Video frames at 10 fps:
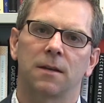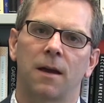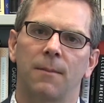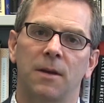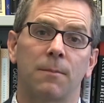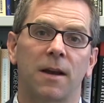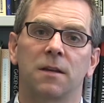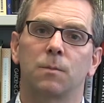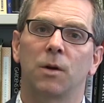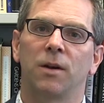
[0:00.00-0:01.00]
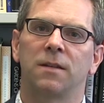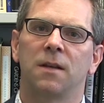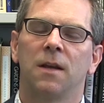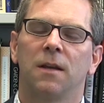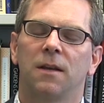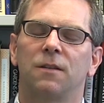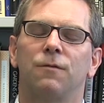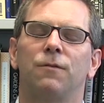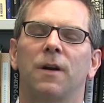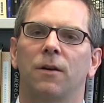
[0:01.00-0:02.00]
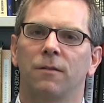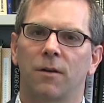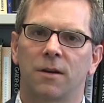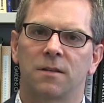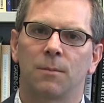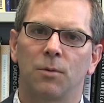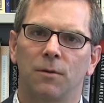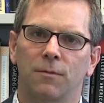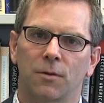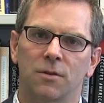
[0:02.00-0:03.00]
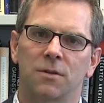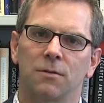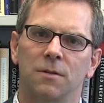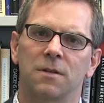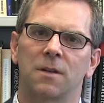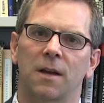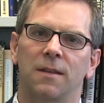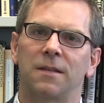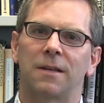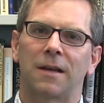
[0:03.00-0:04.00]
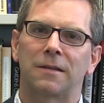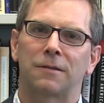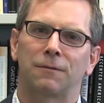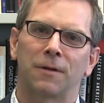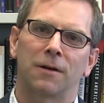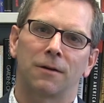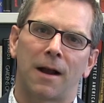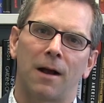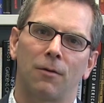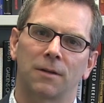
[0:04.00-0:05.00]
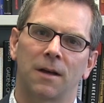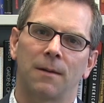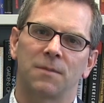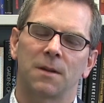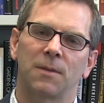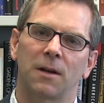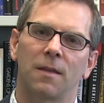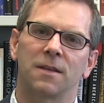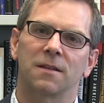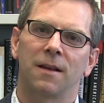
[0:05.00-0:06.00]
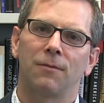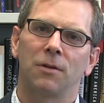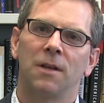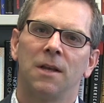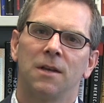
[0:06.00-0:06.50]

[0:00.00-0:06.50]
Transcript: Um, and in my experience, it's very very simple for students uh, these days to figure out um, something on this level.